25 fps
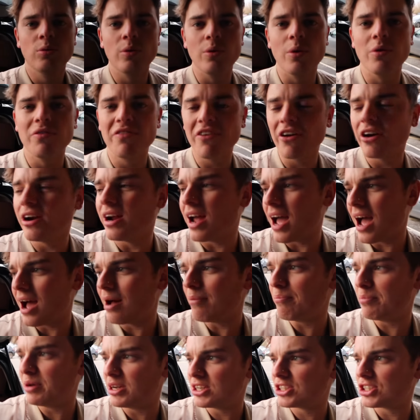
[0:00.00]
we were very
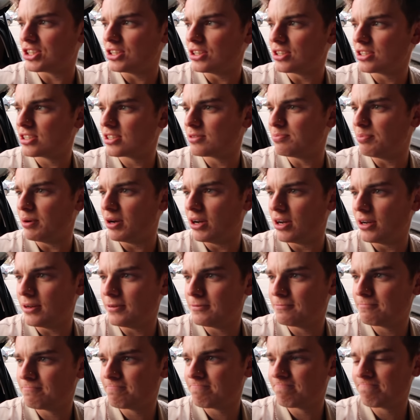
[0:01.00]
ambitious, but
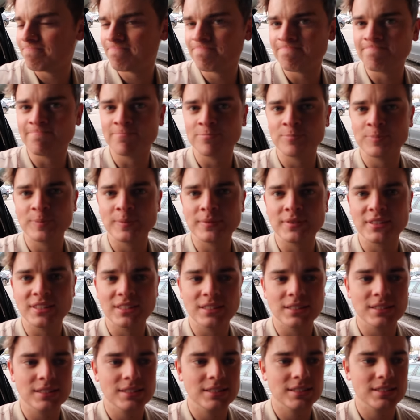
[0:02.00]

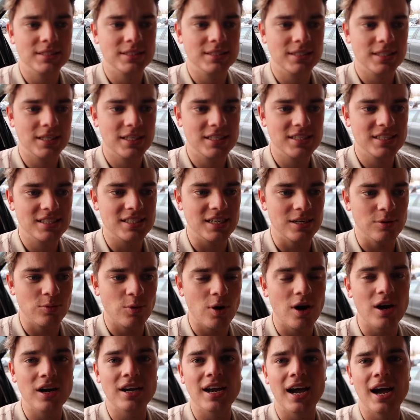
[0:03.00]
it didn't
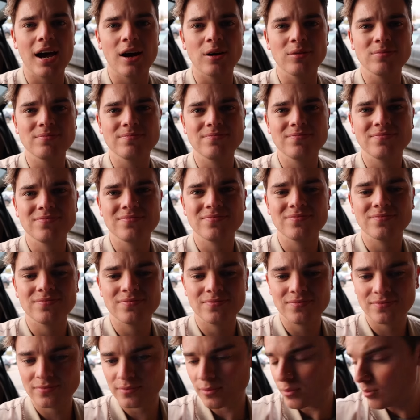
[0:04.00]
work out.
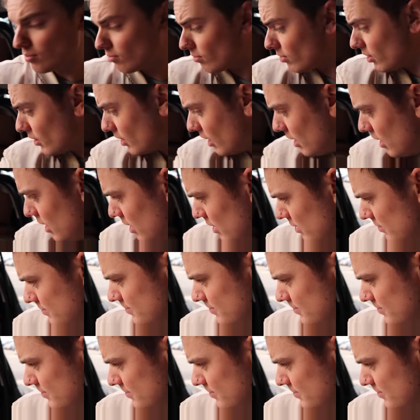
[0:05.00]
Huh?